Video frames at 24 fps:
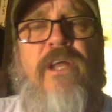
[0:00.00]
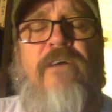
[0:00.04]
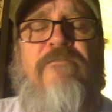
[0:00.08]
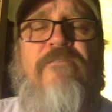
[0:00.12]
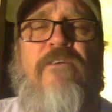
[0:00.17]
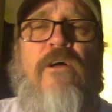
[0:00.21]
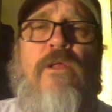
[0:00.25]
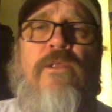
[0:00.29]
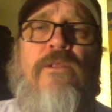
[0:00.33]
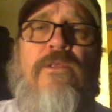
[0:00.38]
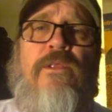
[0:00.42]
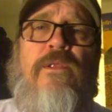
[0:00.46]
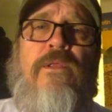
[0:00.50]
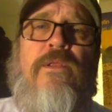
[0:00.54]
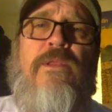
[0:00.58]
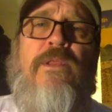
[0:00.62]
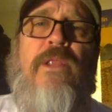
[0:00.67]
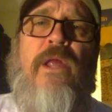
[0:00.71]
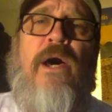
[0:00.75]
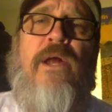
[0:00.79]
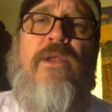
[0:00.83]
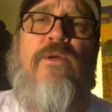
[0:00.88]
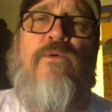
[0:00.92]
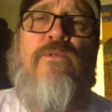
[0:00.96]
I felt
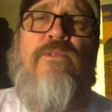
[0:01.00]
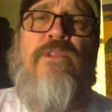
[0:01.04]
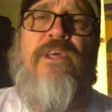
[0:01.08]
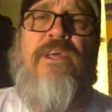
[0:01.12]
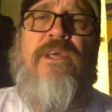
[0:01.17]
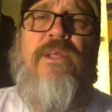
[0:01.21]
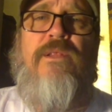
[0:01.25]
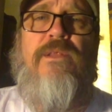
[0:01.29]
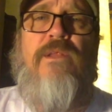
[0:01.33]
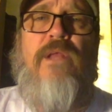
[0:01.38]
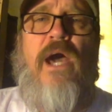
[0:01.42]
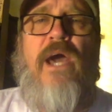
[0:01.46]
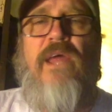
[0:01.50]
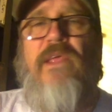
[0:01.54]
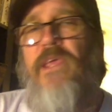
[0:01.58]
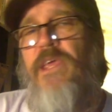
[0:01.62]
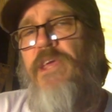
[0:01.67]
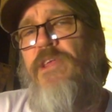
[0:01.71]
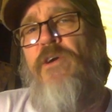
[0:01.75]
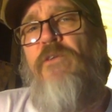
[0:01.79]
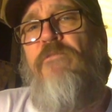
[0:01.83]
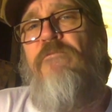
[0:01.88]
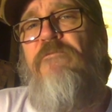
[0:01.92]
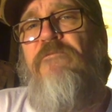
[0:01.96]
Not only, I,
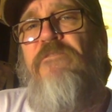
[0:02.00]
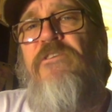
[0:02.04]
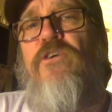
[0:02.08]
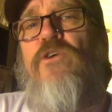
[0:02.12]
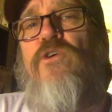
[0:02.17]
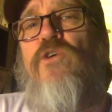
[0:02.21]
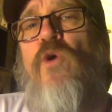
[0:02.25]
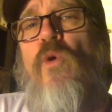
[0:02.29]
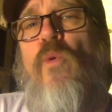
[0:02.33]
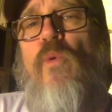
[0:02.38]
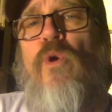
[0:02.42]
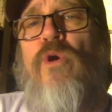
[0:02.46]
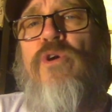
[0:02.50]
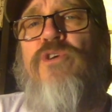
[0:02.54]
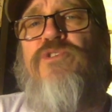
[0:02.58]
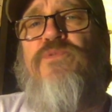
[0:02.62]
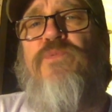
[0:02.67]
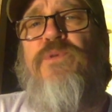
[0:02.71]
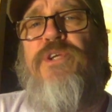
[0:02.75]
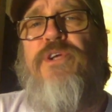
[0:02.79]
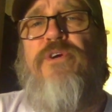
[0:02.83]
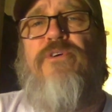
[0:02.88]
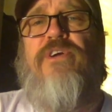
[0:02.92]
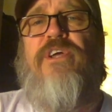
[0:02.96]
you don't feel coerced
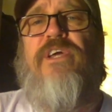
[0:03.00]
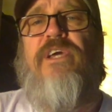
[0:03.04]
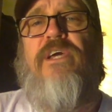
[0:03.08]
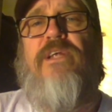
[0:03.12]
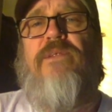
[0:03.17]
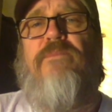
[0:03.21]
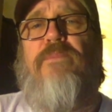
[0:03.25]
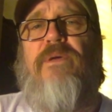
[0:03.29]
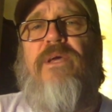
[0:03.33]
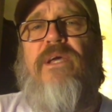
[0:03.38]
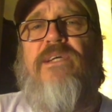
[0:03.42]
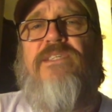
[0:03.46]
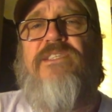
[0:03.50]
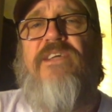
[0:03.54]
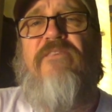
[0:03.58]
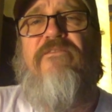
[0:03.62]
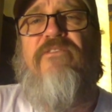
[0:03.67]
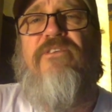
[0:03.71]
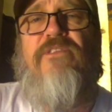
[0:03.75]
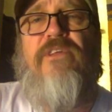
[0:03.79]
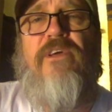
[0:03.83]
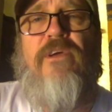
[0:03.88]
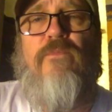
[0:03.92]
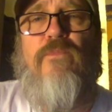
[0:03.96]
when you're a kid, because
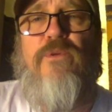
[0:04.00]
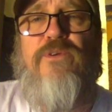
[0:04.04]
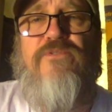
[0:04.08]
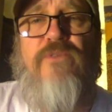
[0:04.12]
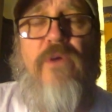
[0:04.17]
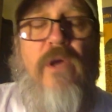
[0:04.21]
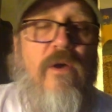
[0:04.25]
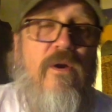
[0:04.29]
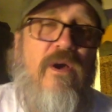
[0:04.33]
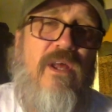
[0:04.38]
everything was,